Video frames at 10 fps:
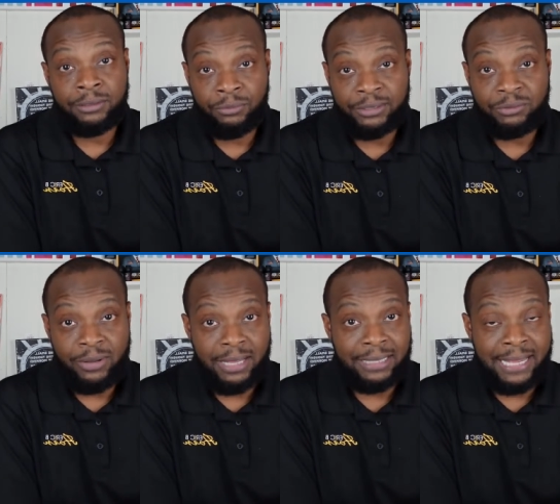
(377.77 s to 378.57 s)
This is the
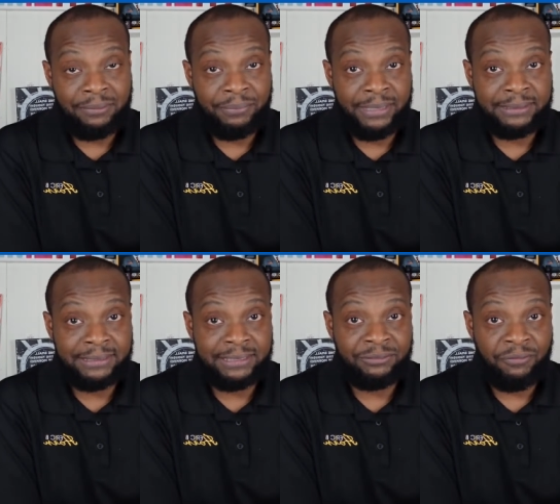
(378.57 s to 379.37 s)
reason why a lot of
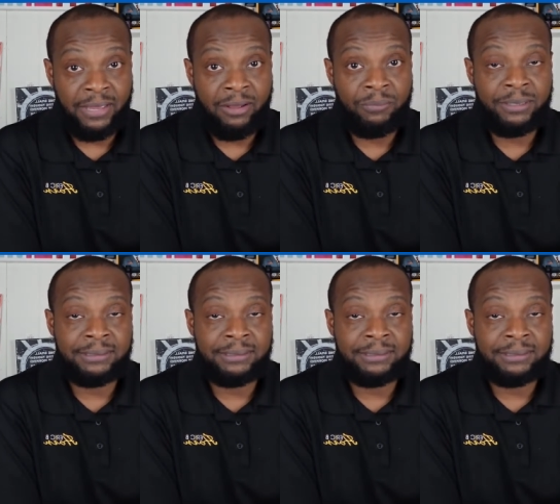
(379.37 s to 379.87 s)
businesses fail,